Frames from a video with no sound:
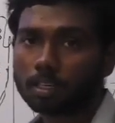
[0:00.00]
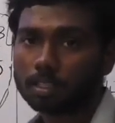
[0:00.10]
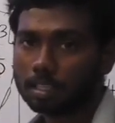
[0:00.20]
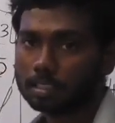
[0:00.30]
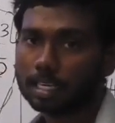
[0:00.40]

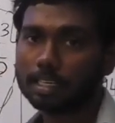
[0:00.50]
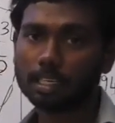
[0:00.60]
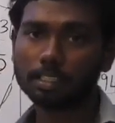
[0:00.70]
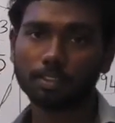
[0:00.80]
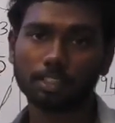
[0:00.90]
The
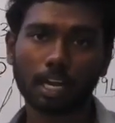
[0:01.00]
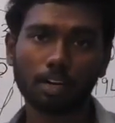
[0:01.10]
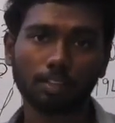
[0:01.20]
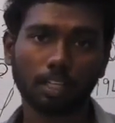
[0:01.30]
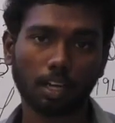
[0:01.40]
sentence will start
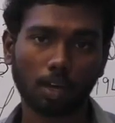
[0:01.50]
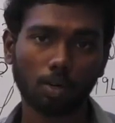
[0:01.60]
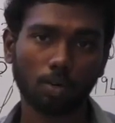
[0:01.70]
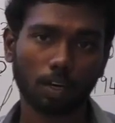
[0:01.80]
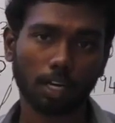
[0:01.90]
with a noun
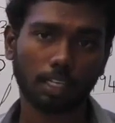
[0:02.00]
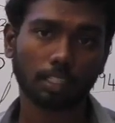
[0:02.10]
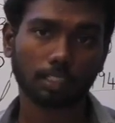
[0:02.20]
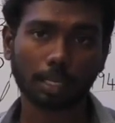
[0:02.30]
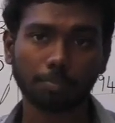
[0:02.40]
only, the
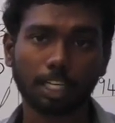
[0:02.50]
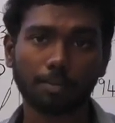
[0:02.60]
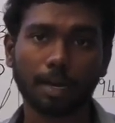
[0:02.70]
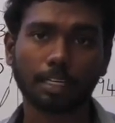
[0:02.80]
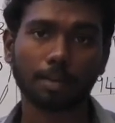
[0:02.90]
subject
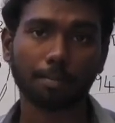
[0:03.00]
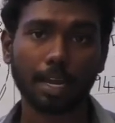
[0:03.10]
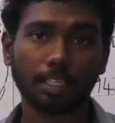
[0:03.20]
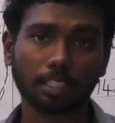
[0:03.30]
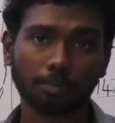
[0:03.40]
matter,
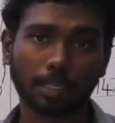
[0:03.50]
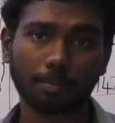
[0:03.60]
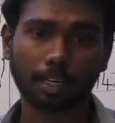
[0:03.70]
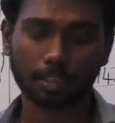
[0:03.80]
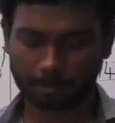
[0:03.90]
main subject matter.